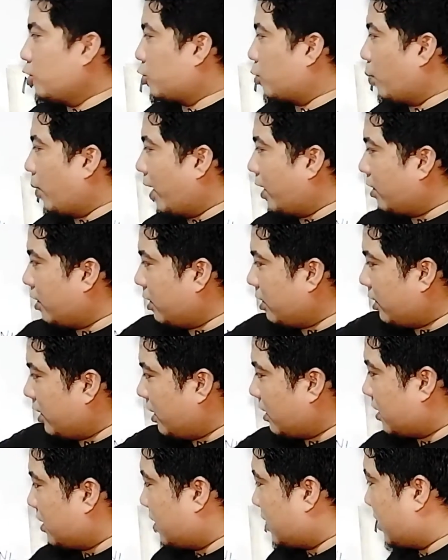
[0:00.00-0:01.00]
So whether
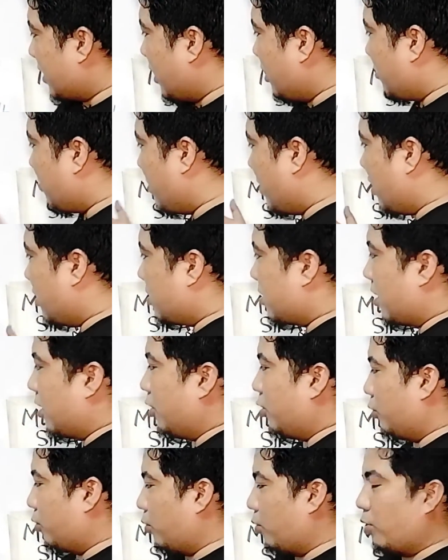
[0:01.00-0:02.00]
these statements
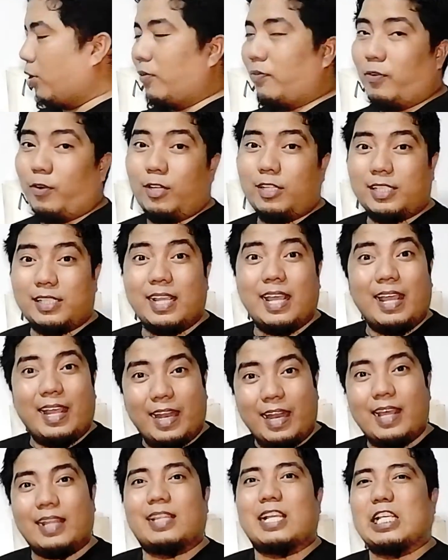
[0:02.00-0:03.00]
are true or false,
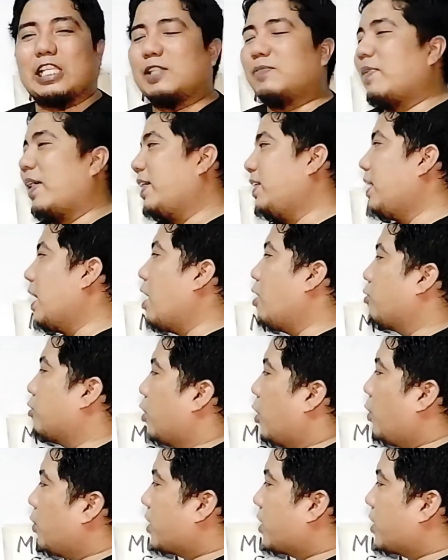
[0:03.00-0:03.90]
let us find out.